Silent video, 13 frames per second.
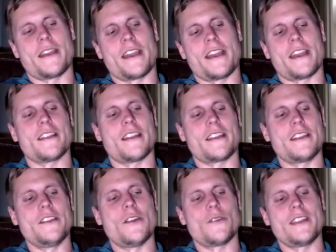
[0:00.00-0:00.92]
And
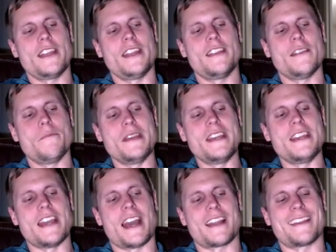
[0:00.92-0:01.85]
you don't need to
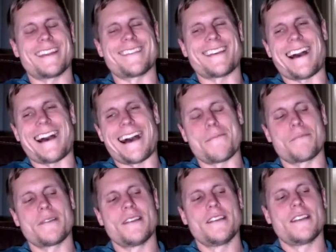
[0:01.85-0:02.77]
be at the top
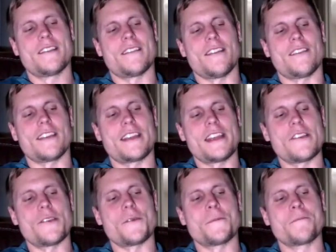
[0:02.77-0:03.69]
to
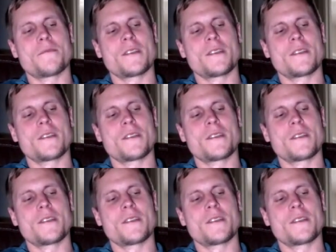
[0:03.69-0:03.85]
secure